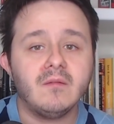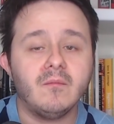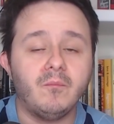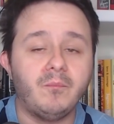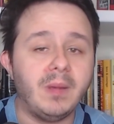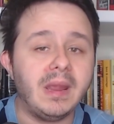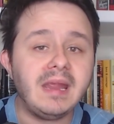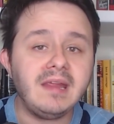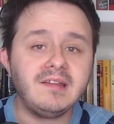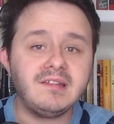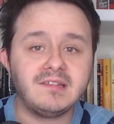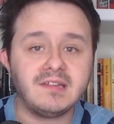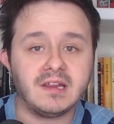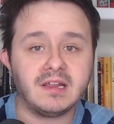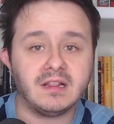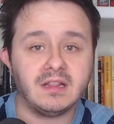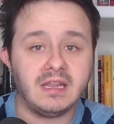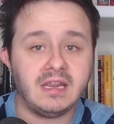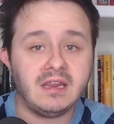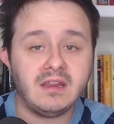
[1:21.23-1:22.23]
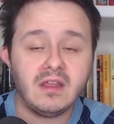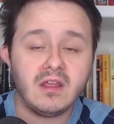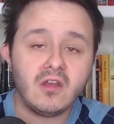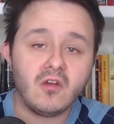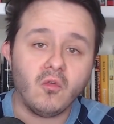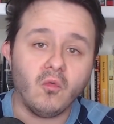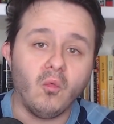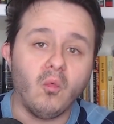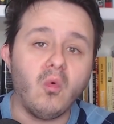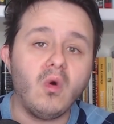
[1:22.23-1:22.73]
Basically,
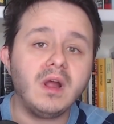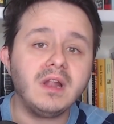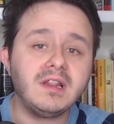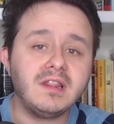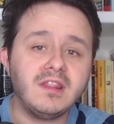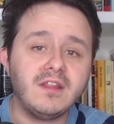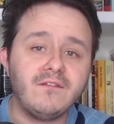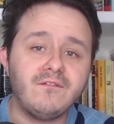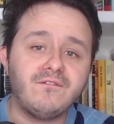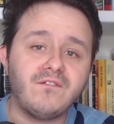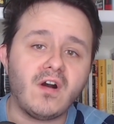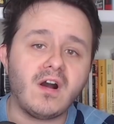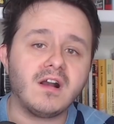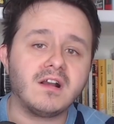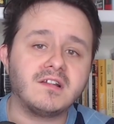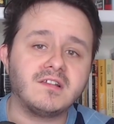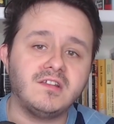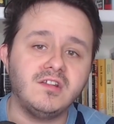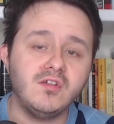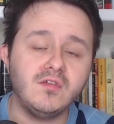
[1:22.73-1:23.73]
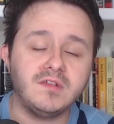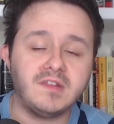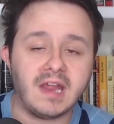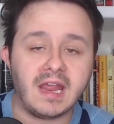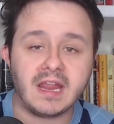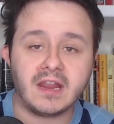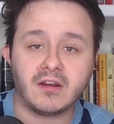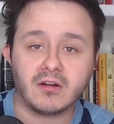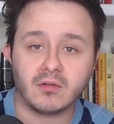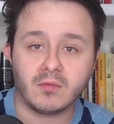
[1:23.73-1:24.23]
what the Fox News
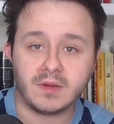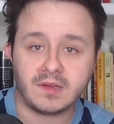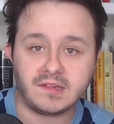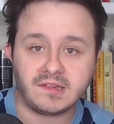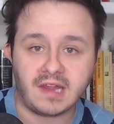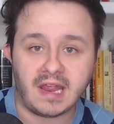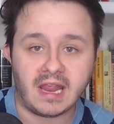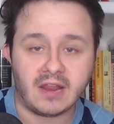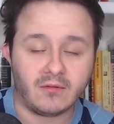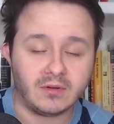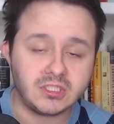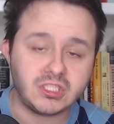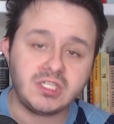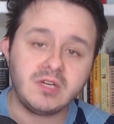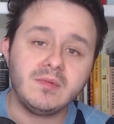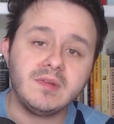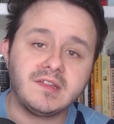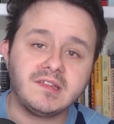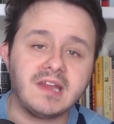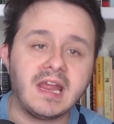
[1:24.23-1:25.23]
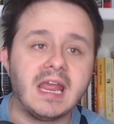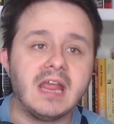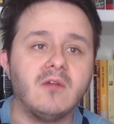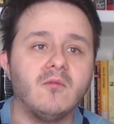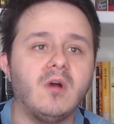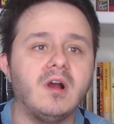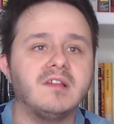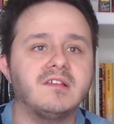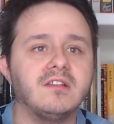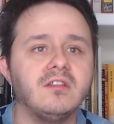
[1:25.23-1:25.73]
anchor was saying, what she was saying
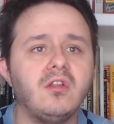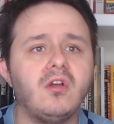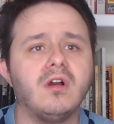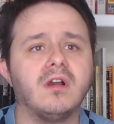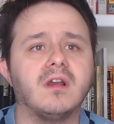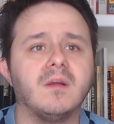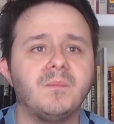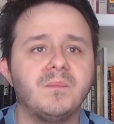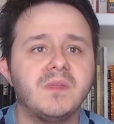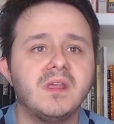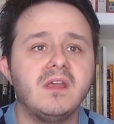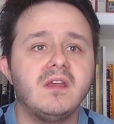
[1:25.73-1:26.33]
was, Look,